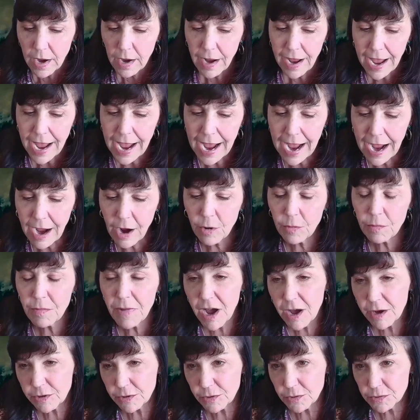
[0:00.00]
how
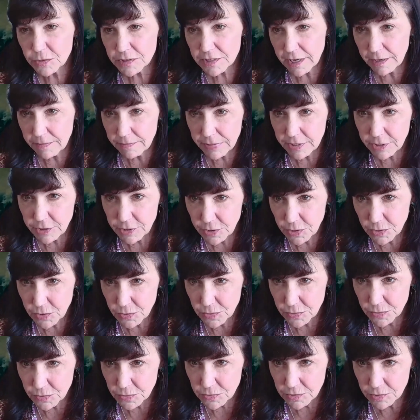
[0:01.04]
models can be
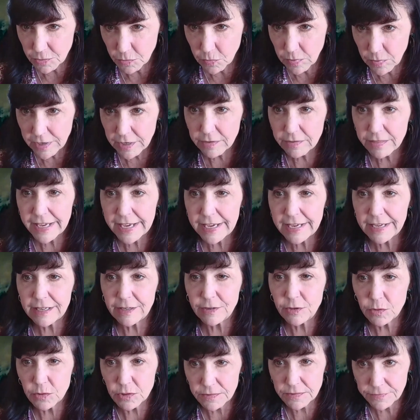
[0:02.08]
used, what are they
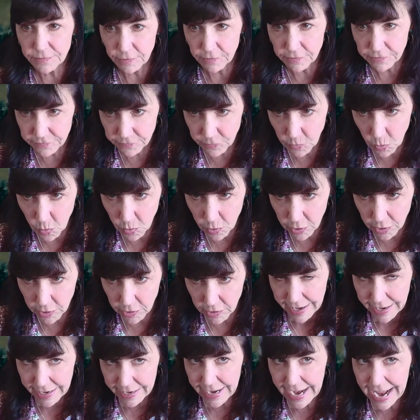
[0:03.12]
useful for,
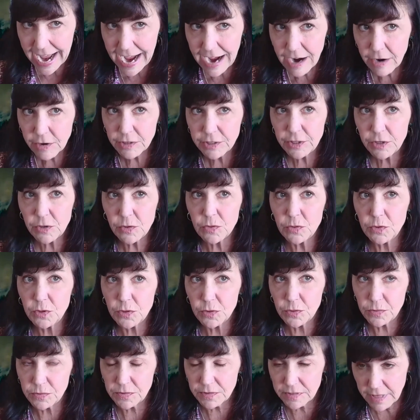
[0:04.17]
and how do you
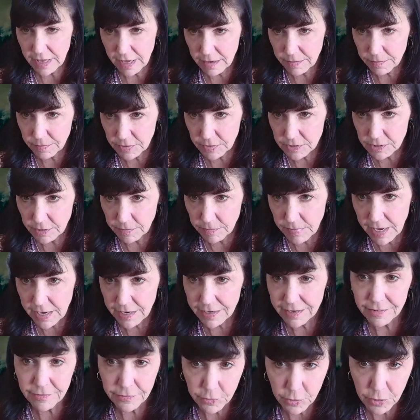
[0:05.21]
use them to
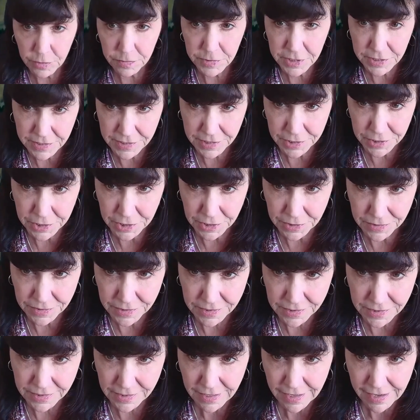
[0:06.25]
make informed
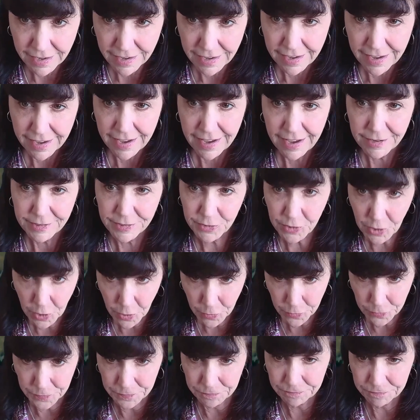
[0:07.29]
decisions.
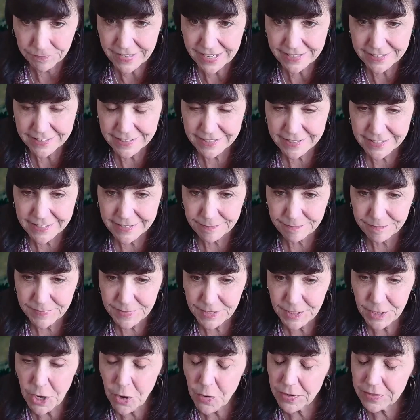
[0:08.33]
So it's,
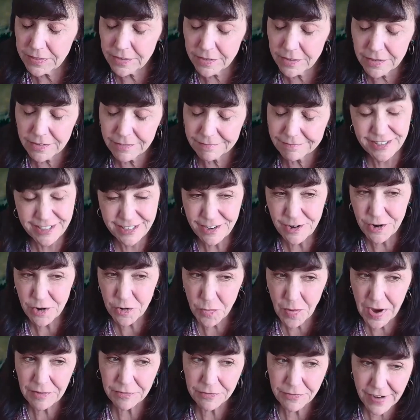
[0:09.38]
and there,
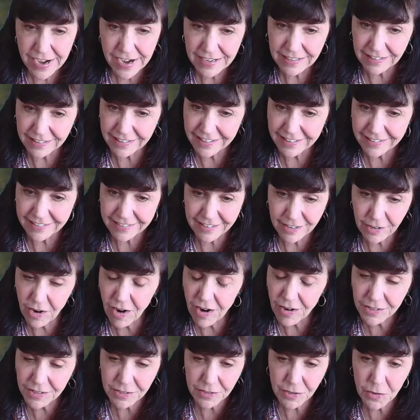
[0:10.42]
quite frankly, there are
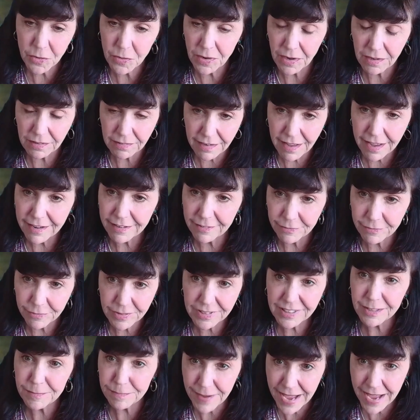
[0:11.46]
also a lot of
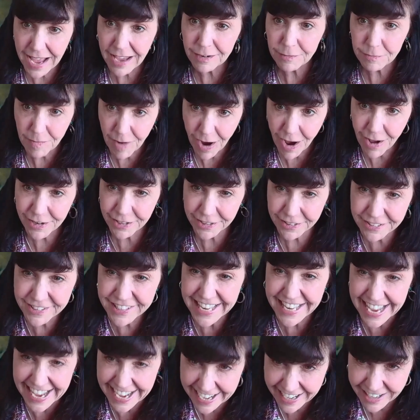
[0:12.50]
really bad
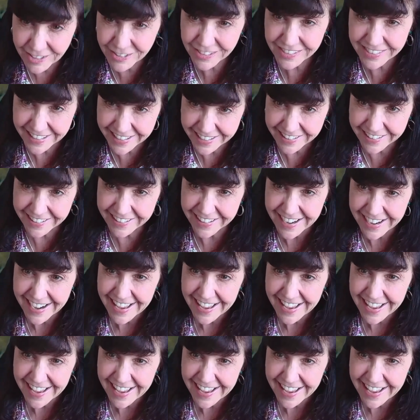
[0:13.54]
models out there.